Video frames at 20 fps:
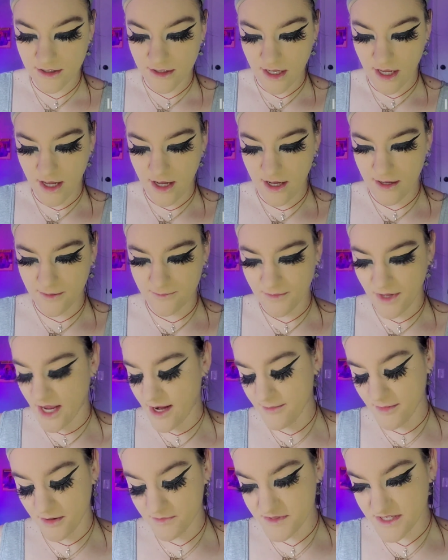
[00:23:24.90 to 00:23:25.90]

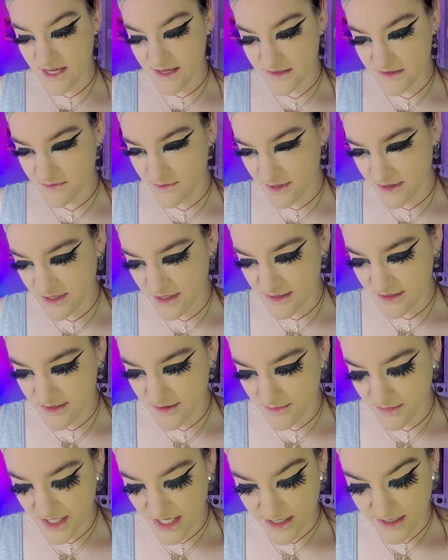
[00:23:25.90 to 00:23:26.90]
I'm obsessed with it, to
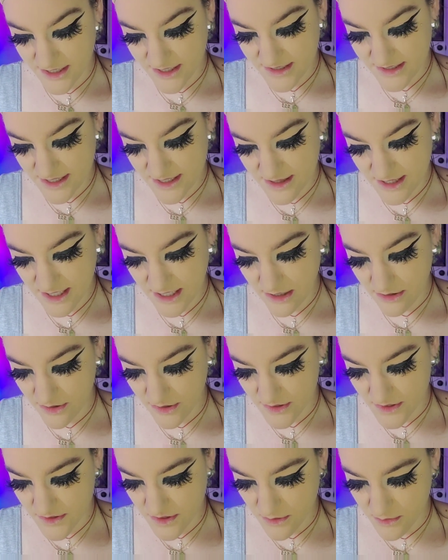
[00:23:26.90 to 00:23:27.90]
be honest. I think it
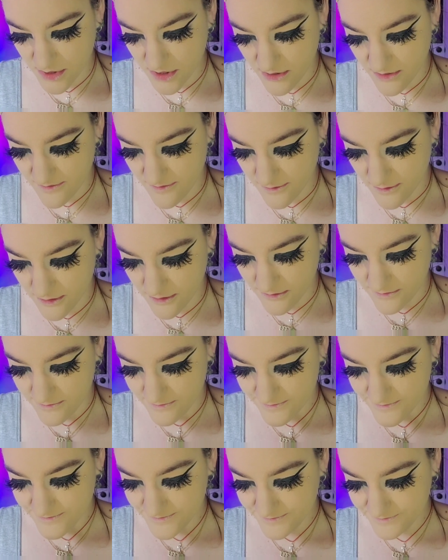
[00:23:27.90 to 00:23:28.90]
looks so beautiful.
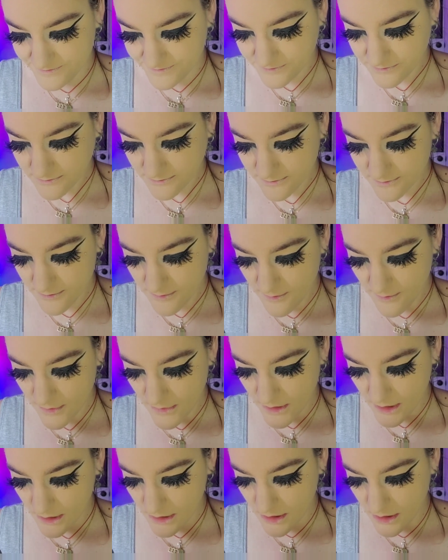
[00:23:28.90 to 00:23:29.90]

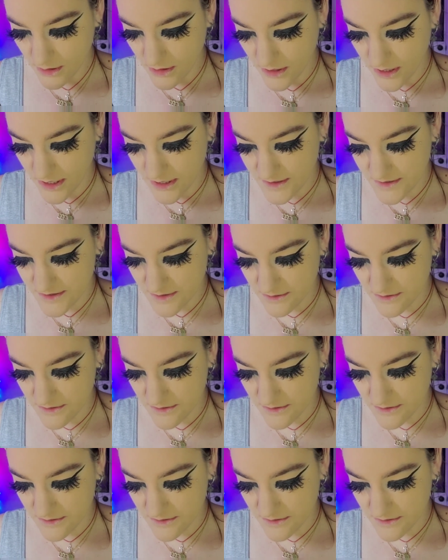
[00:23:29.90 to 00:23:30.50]
All right, so